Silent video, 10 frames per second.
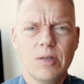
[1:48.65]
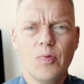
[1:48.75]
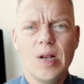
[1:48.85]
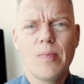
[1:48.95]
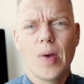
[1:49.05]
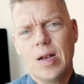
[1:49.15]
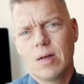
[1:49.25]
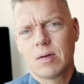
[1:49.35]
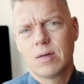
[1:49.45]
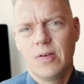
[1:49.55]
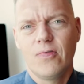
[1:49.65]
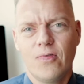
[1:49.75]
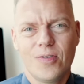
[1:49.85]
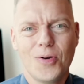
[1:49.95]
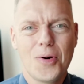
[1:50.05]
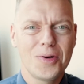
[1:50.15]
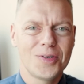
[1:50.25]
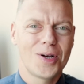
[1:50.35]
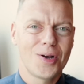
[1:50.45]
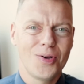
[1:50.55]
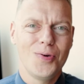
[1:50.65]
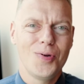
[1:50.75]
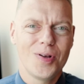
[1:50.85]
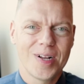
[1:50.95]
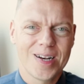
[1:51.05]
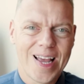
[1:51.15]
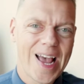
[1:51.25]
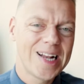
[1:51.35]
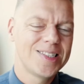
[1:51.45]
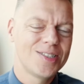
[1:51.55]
Does it really matter if dogs are cuter than cats?